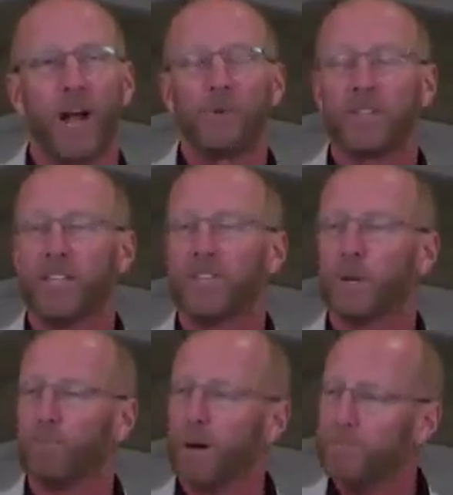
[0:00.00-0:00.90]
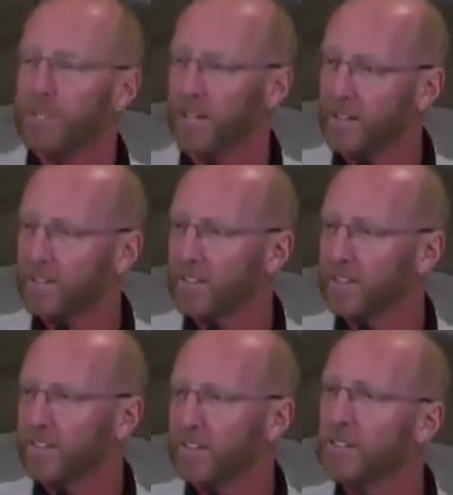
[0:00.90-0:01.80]
I received a pup tent.
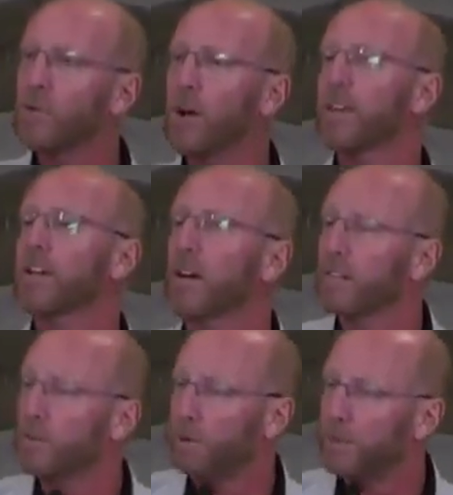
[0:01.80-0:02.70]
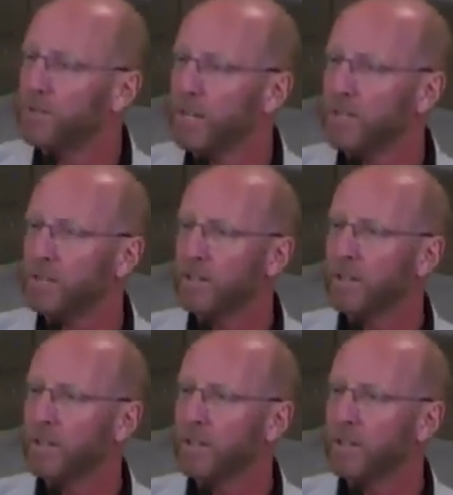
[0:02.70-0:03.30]
Do you know why they call it a pup tent?